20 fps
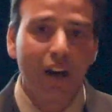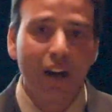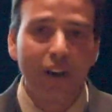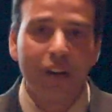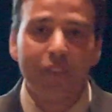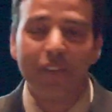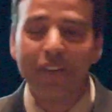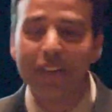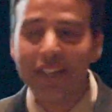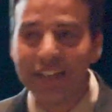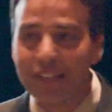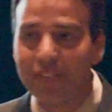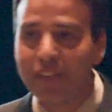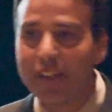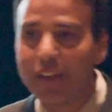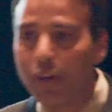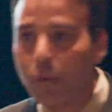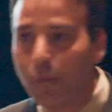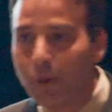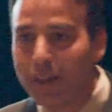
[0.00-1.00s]
of
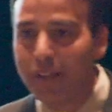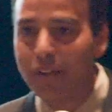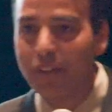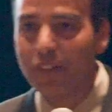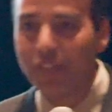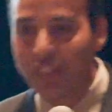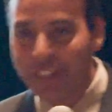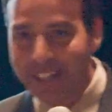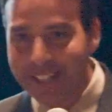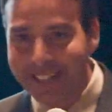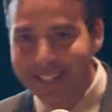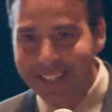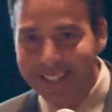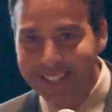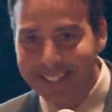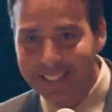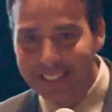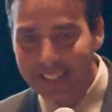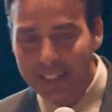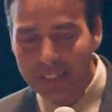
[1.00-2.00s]
giving what you think
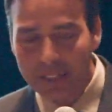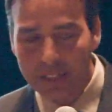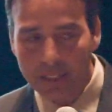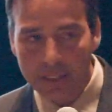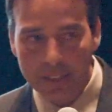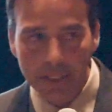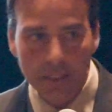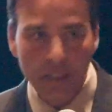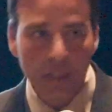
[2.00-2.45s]
they need,